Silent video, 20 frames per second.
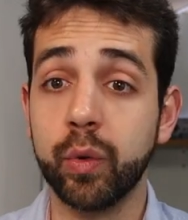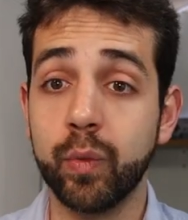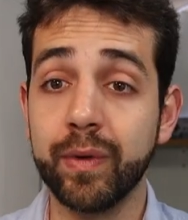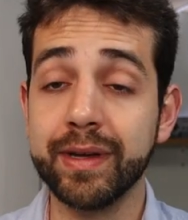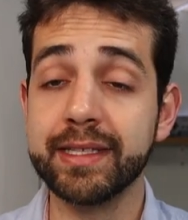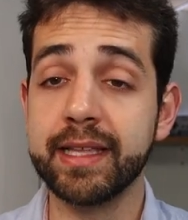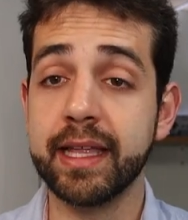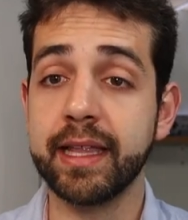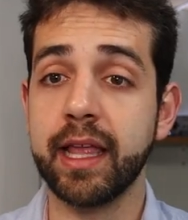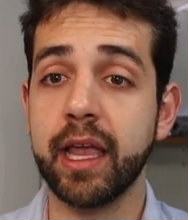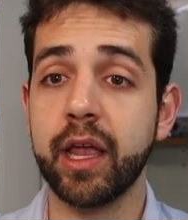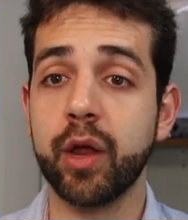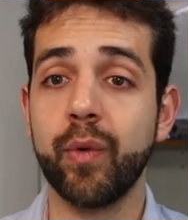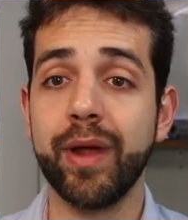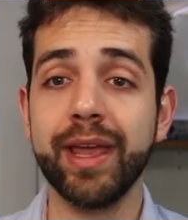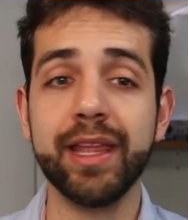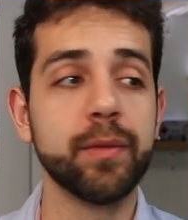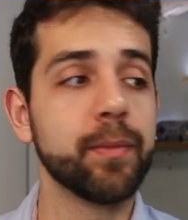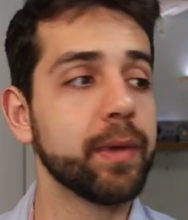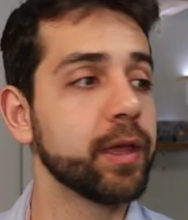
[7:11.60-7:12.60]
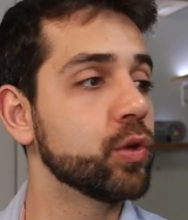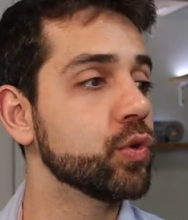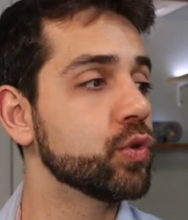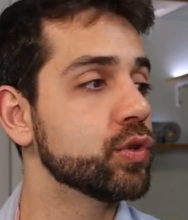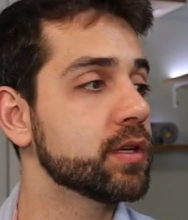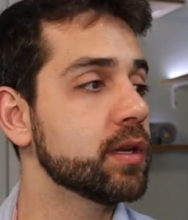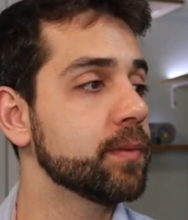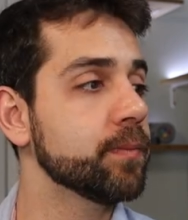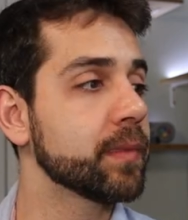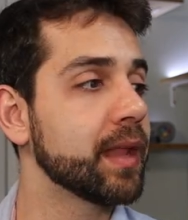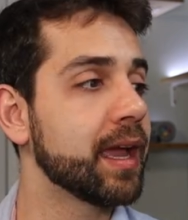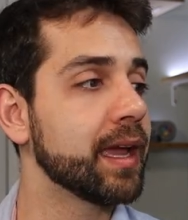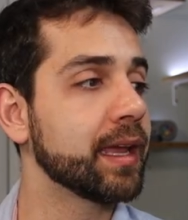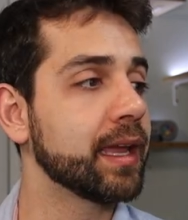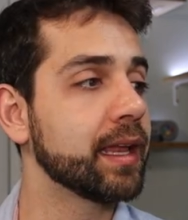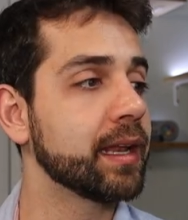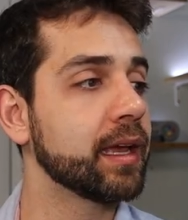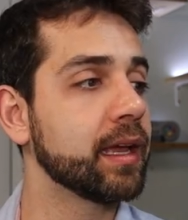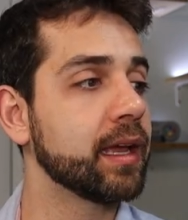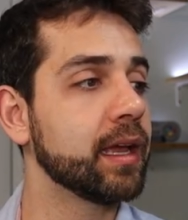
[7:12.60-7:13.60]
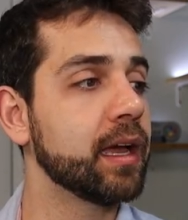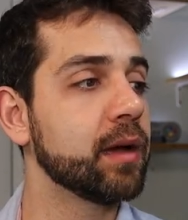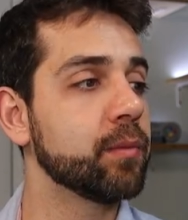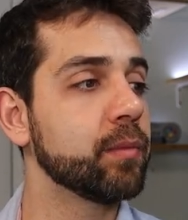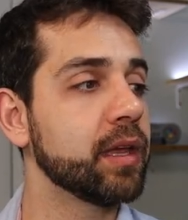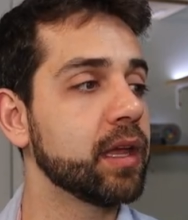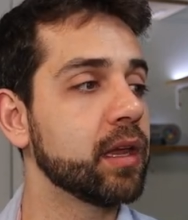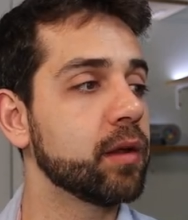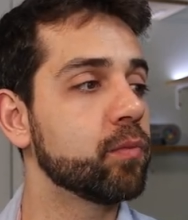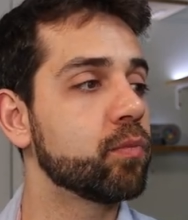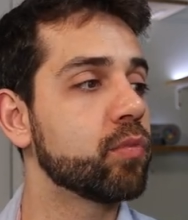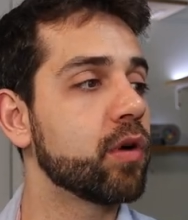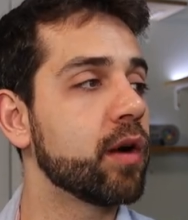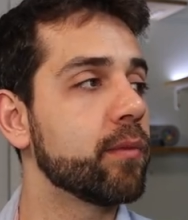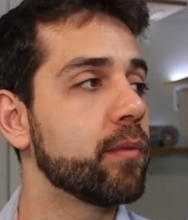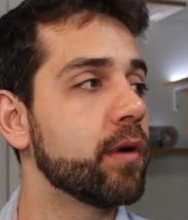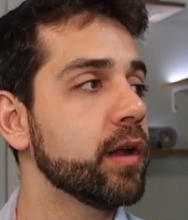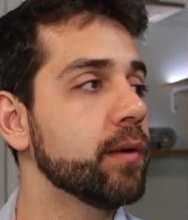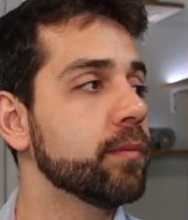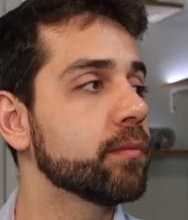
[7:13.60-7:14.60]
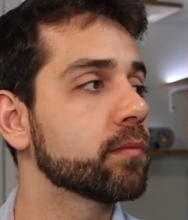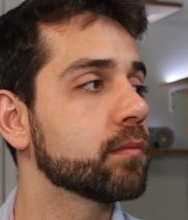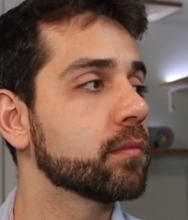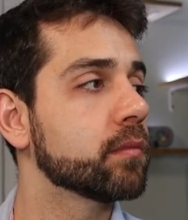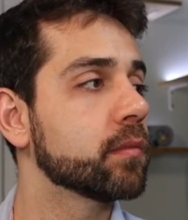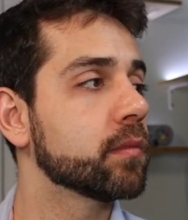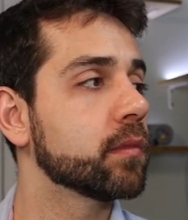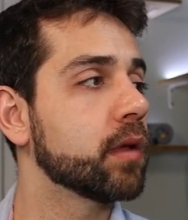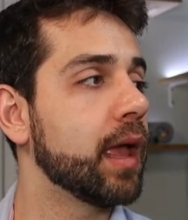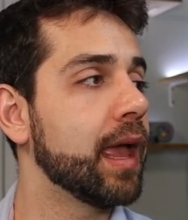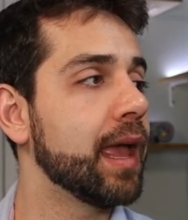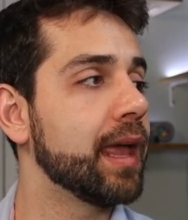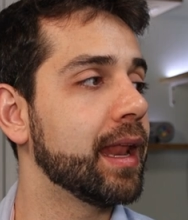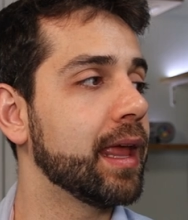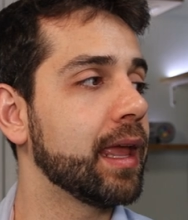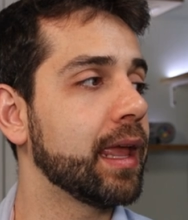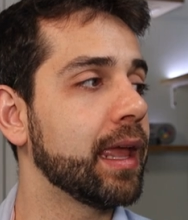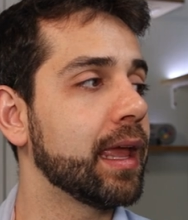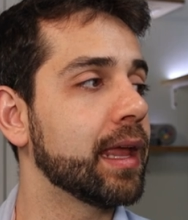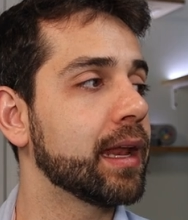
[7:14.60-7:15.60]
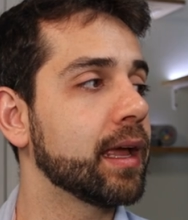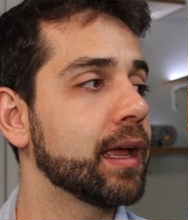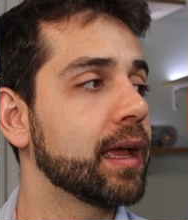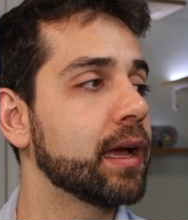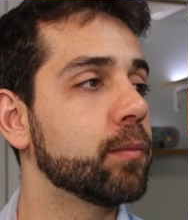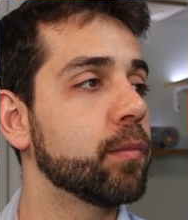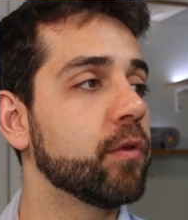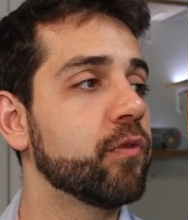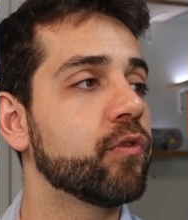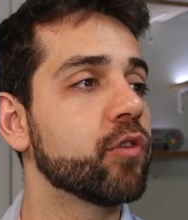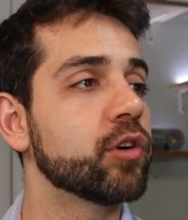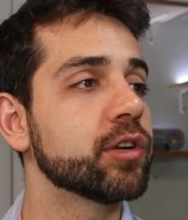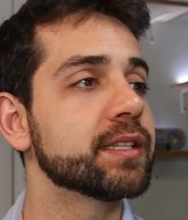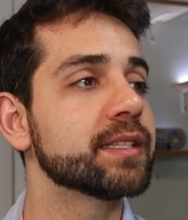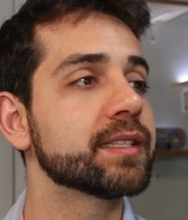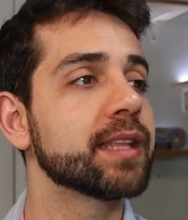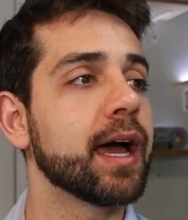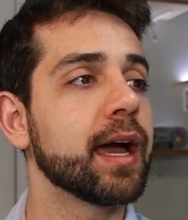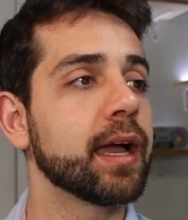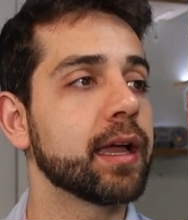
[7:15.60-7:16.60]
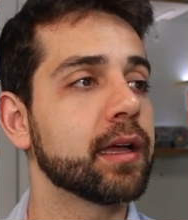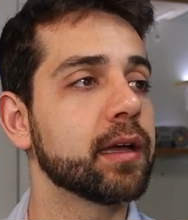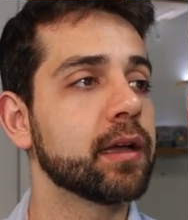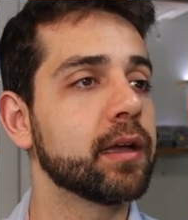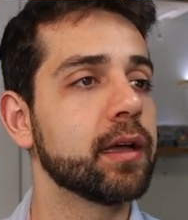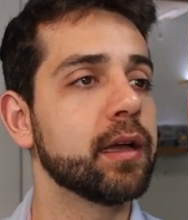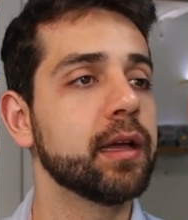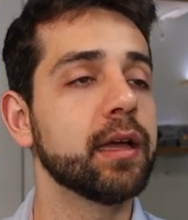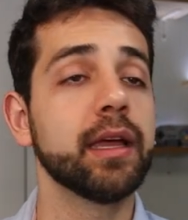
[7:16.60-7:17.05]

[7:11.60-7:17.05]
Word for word: Once that I create my user, I can come here in primary and I can come for stack.